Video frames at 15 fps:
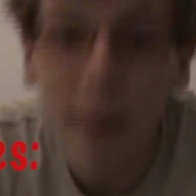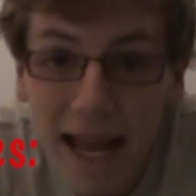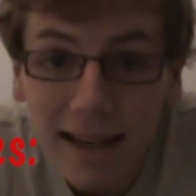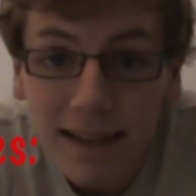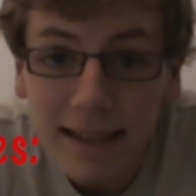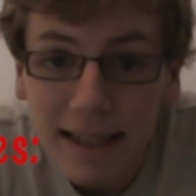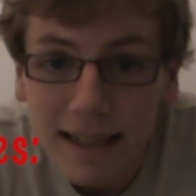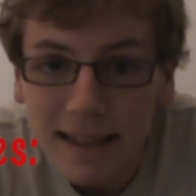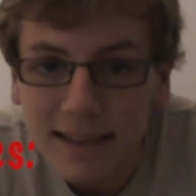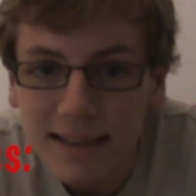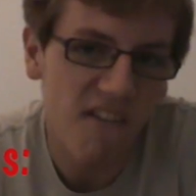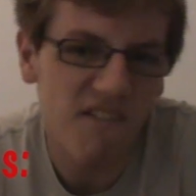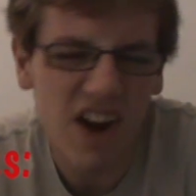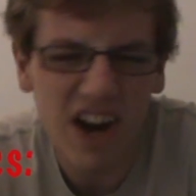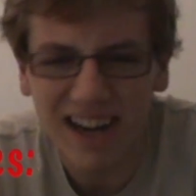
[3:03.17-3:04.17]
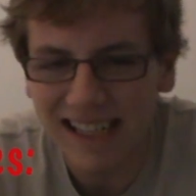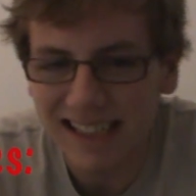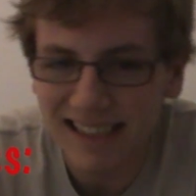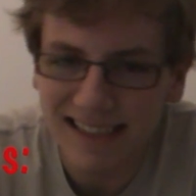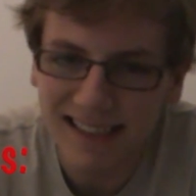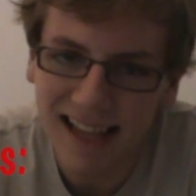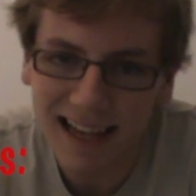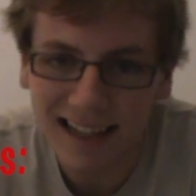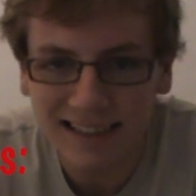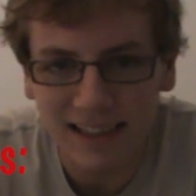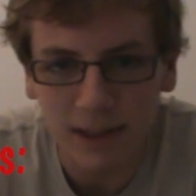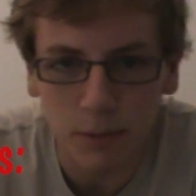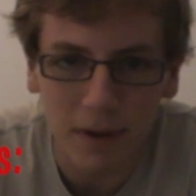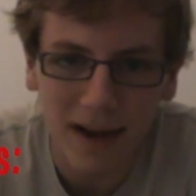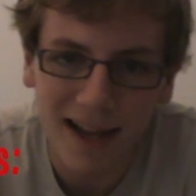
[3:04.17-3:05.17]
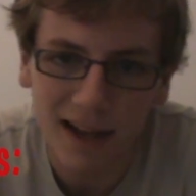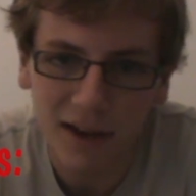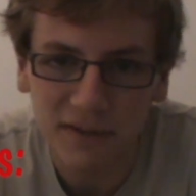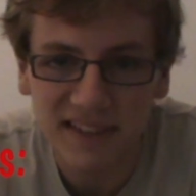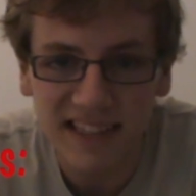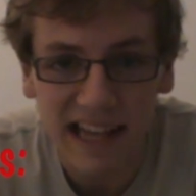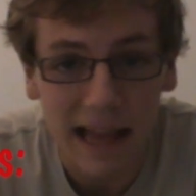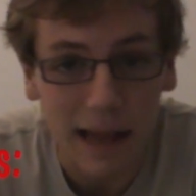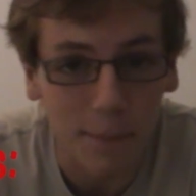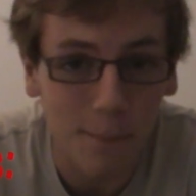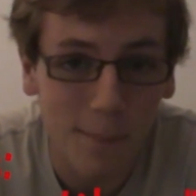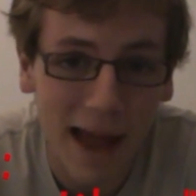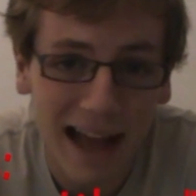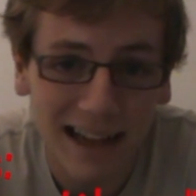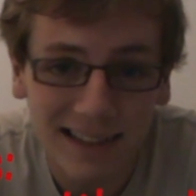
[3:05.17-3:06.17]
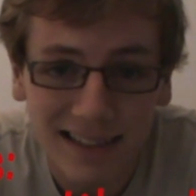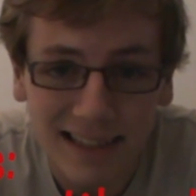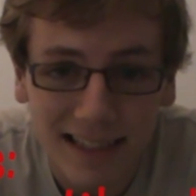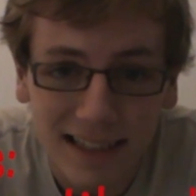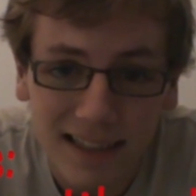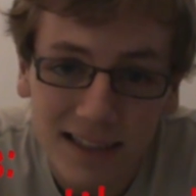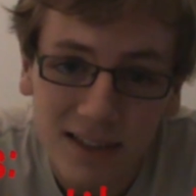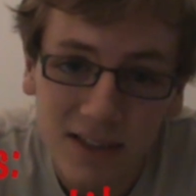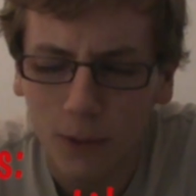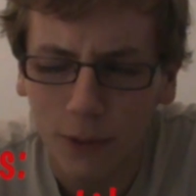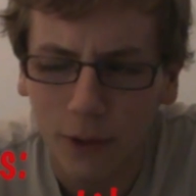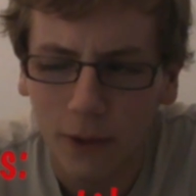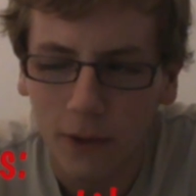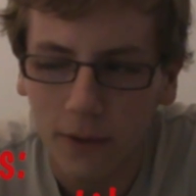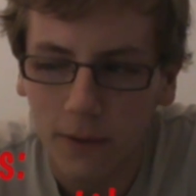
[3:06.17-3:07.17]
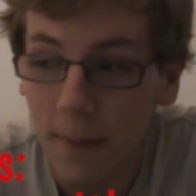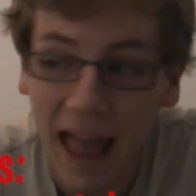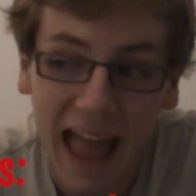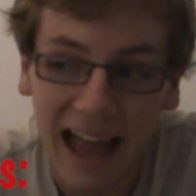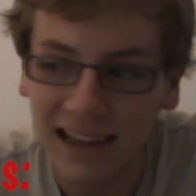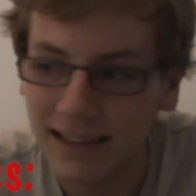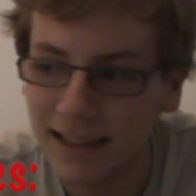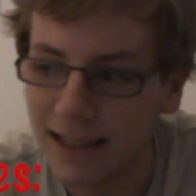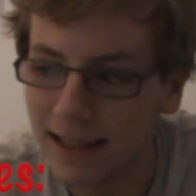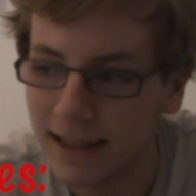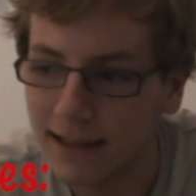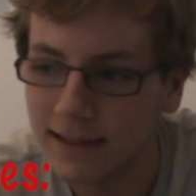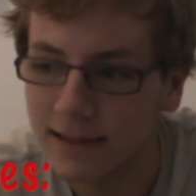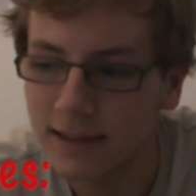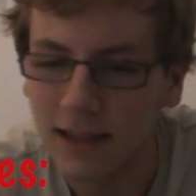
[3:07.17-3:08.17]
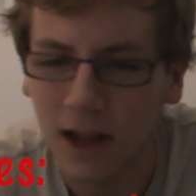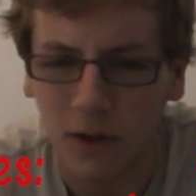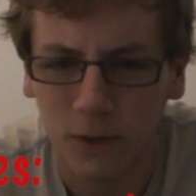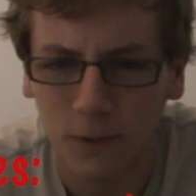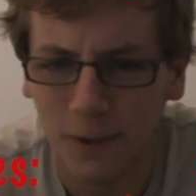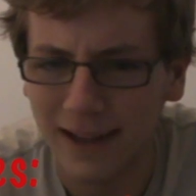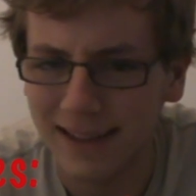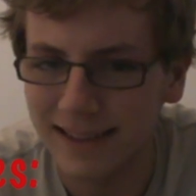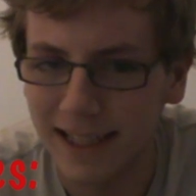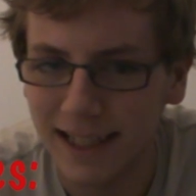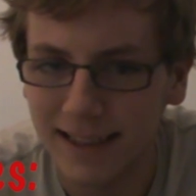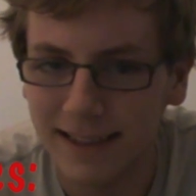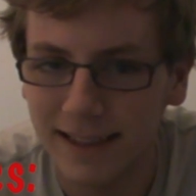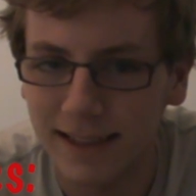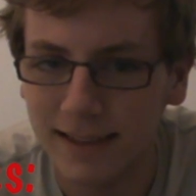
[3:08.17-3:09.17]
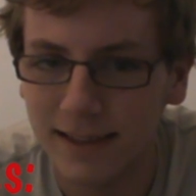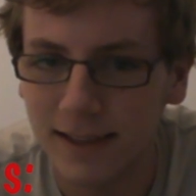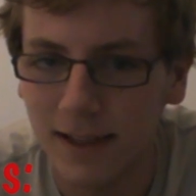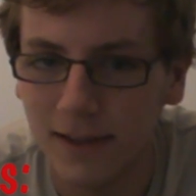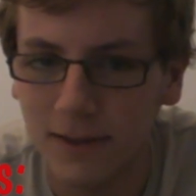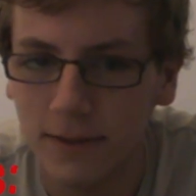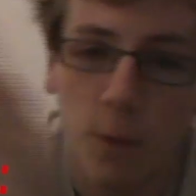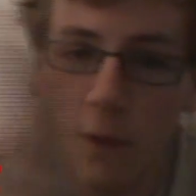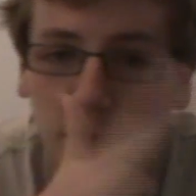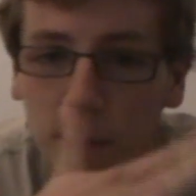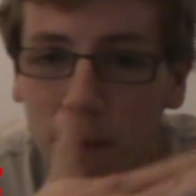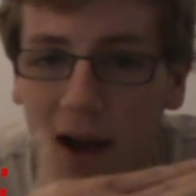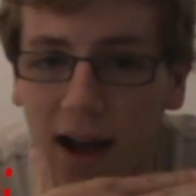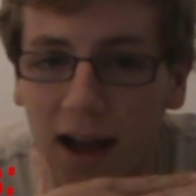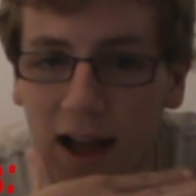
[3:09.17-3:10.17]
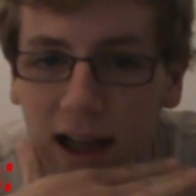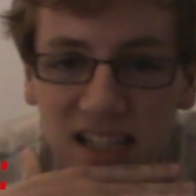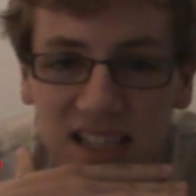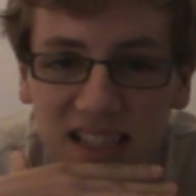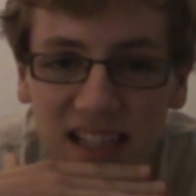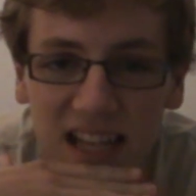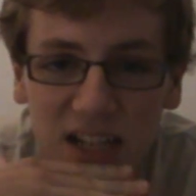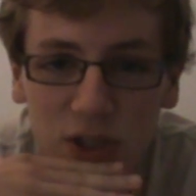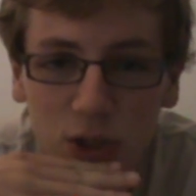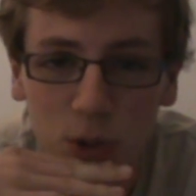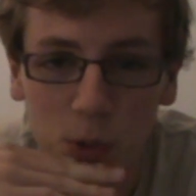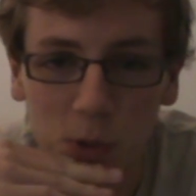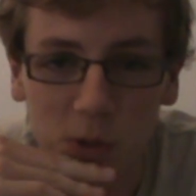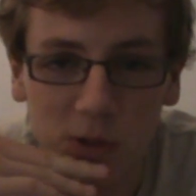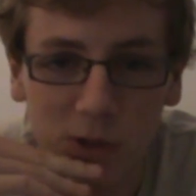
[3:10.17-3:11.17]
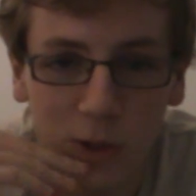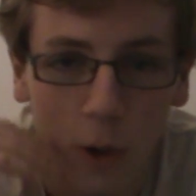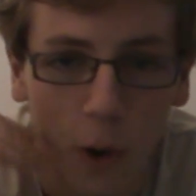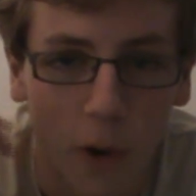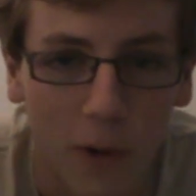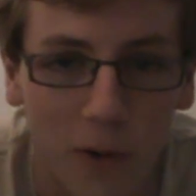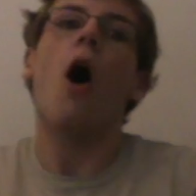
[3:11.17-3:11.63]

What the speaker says: Panties. A very sexy way of saying panties. Although panties sounds quite sexy itself with my sensual tone.